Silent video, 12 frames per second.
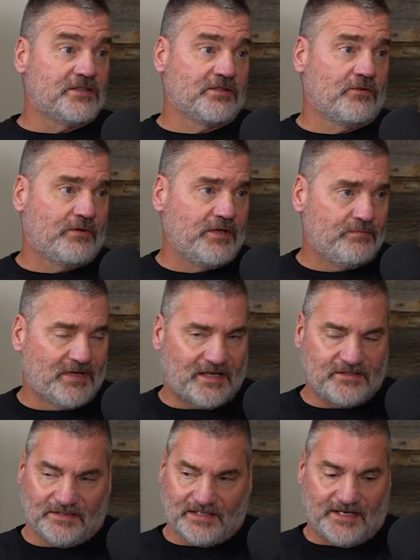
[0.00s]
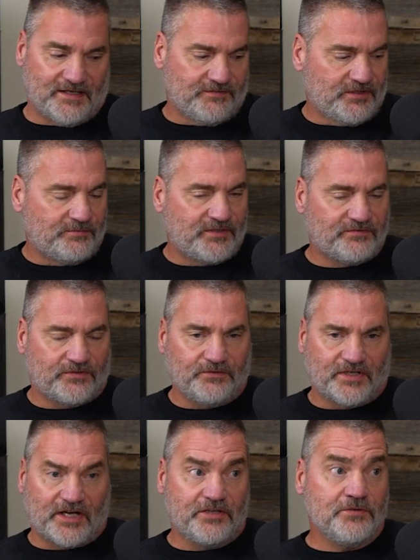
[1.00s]
It's a great. I have it on my phone
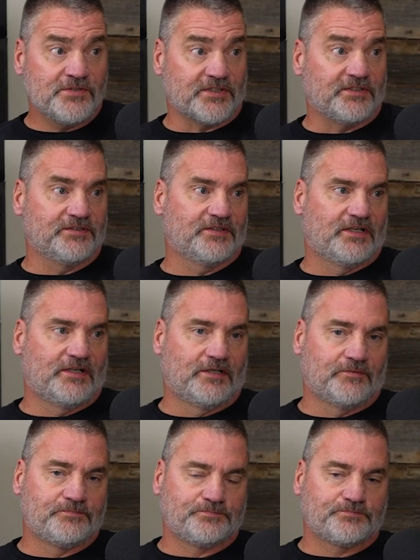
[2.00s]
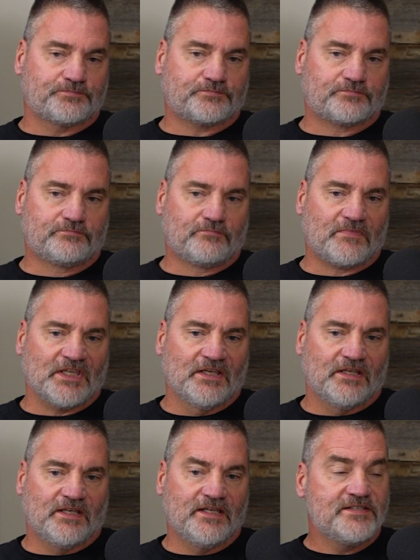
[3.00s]
and I use it. Yeah.
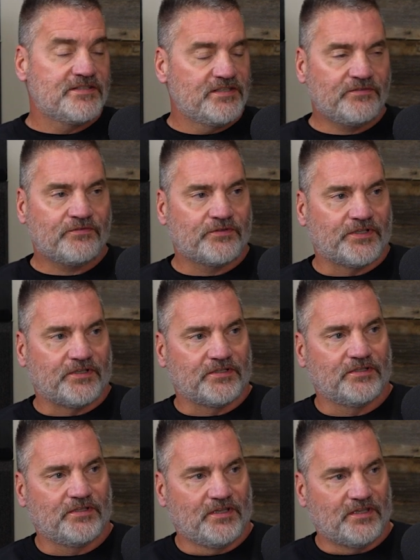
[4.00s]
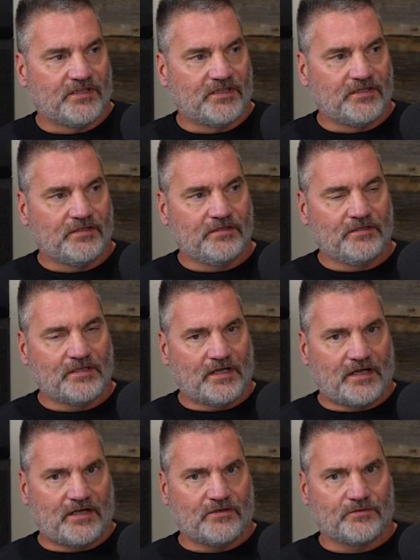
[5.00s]
It's different than
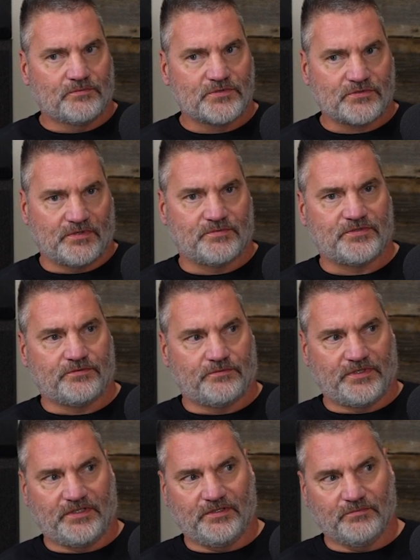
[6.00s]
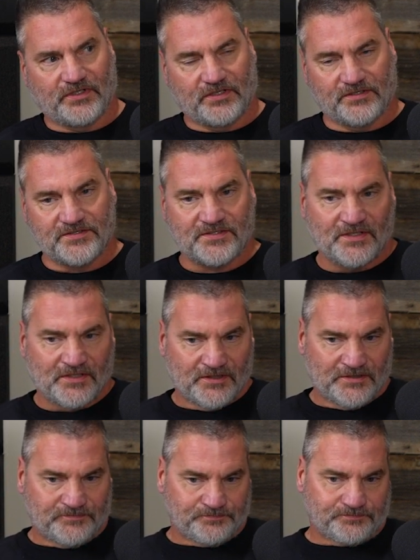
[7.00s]
our scripture reading because
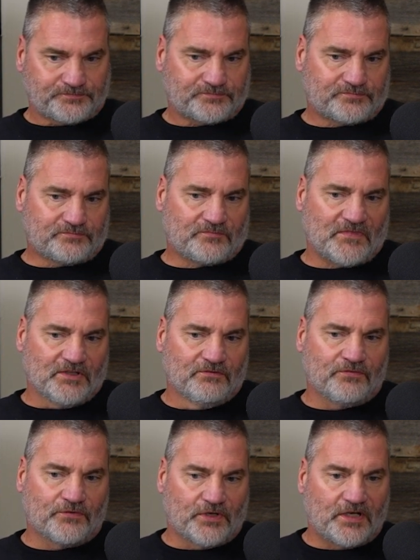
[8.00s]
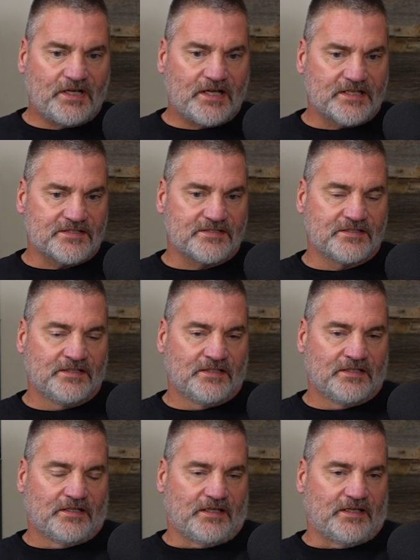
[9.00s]
for us,
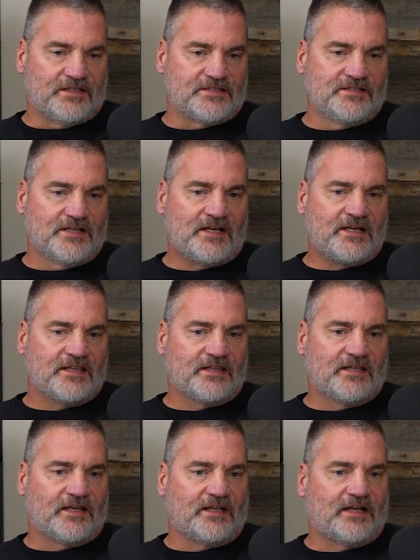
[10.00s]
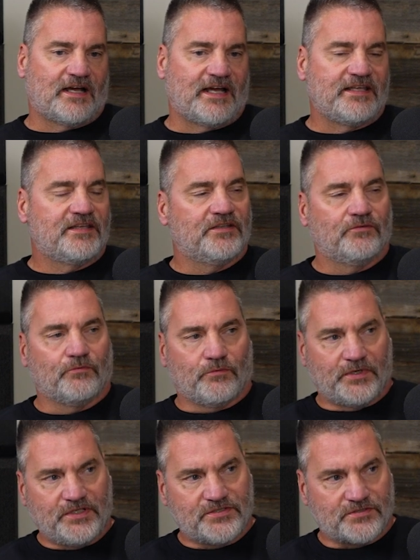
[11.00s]
it's not that I can
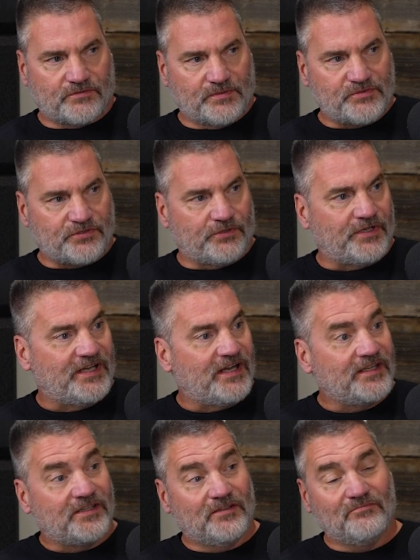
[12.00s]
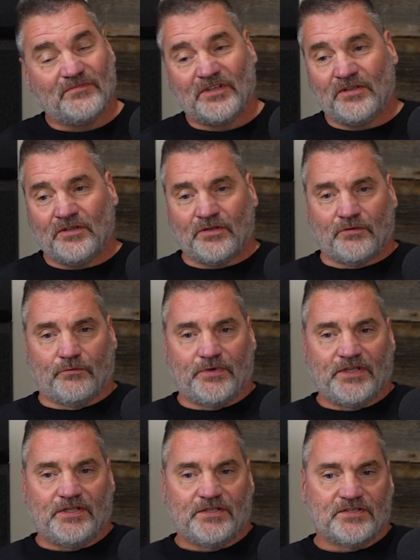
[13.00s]
read scripture and I can
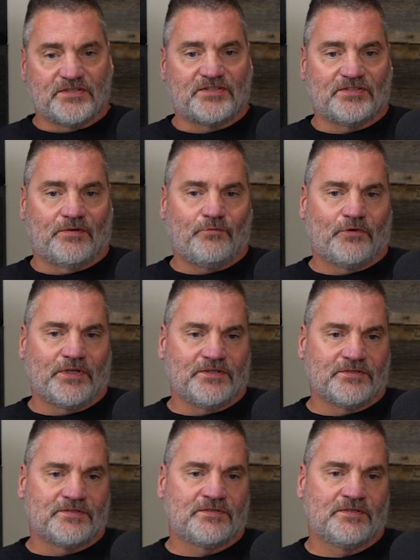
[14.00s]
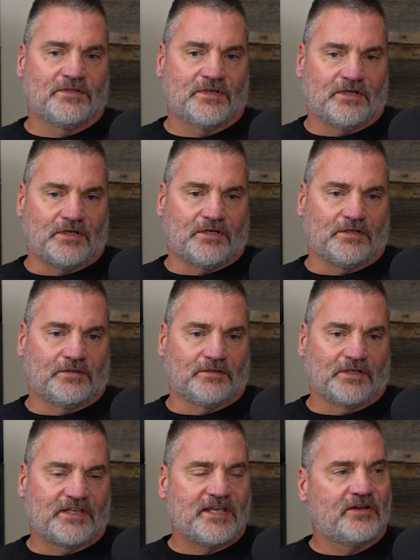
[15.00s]
read someone's
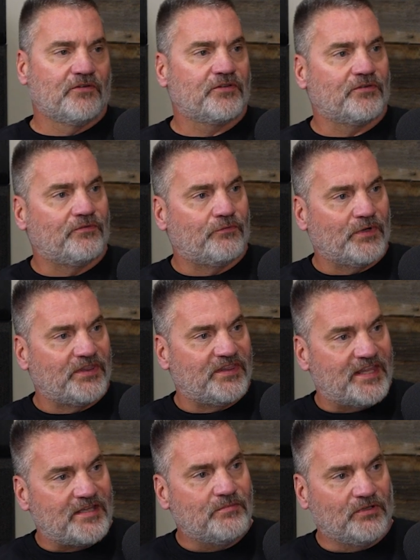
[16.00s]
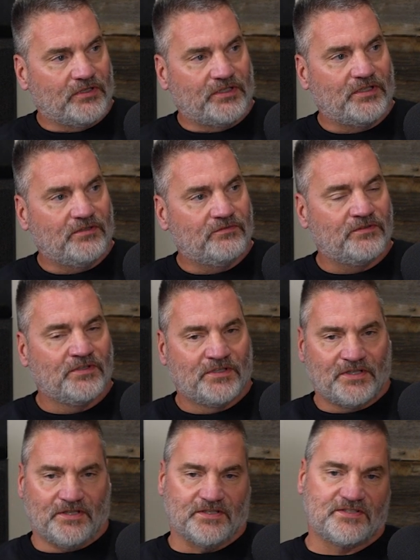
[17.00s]
count of what they believe
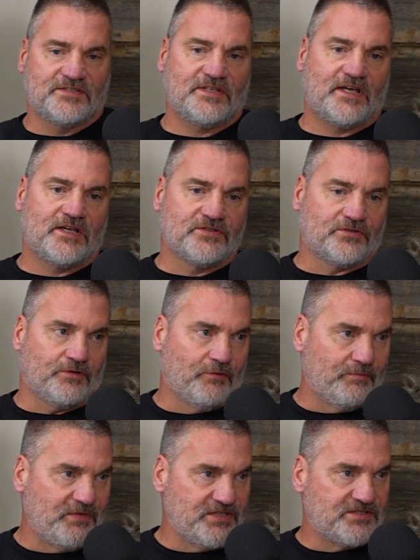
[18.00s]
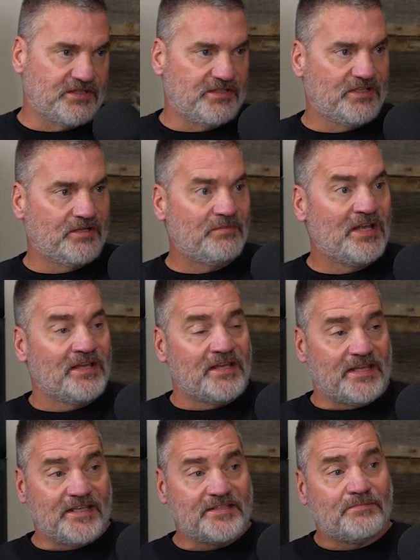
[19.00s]
this says or what it means to them.
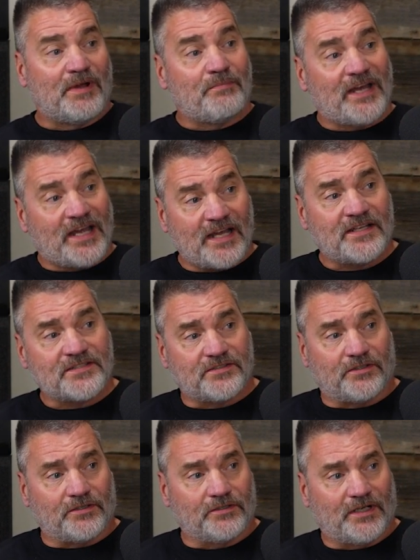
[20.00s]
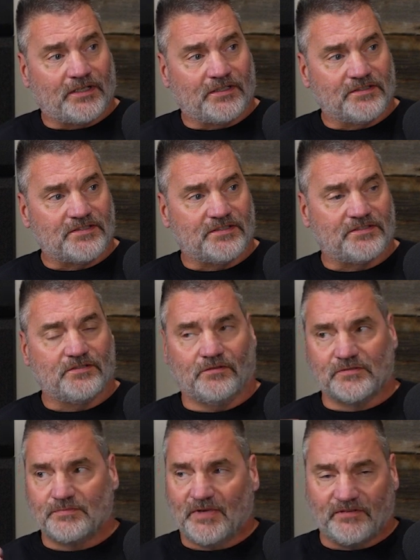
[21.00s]
Yeah. It's my pastor, I can say to it.
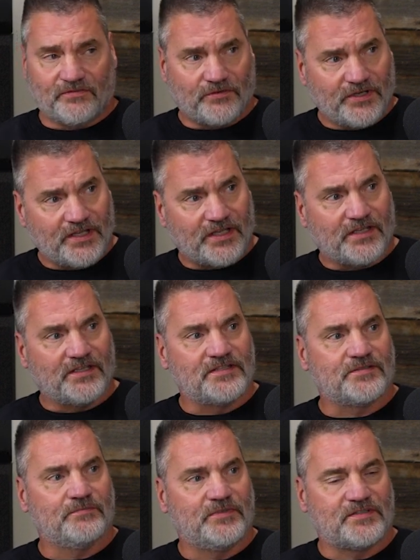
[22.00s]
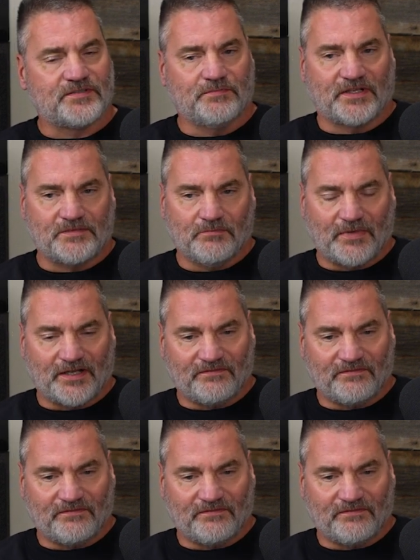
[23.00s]
It's my friend. It's my